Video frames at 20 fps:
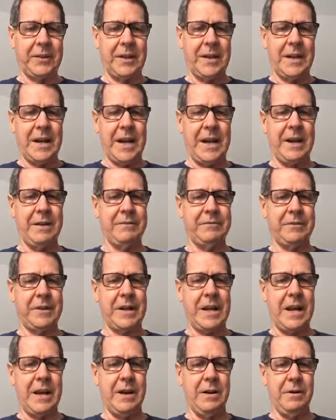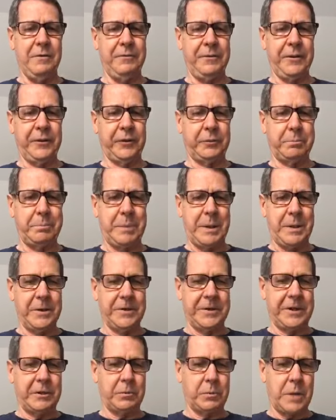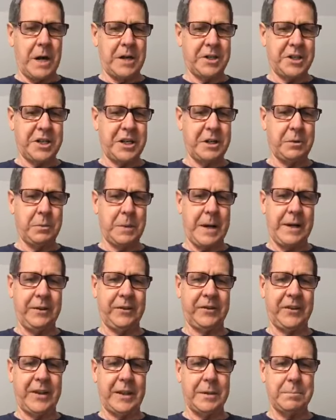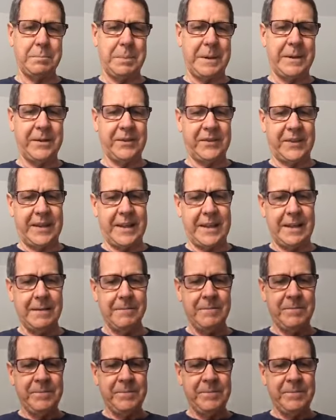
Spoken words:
and every elf is building, rushing, racing, busy.